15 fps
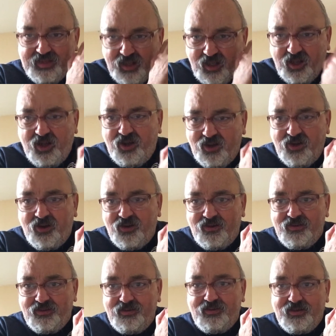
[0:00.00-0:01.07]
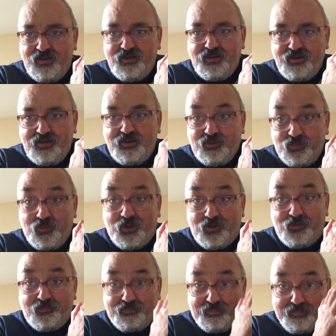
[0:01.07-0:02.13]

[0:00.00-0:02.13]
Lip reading: are, well,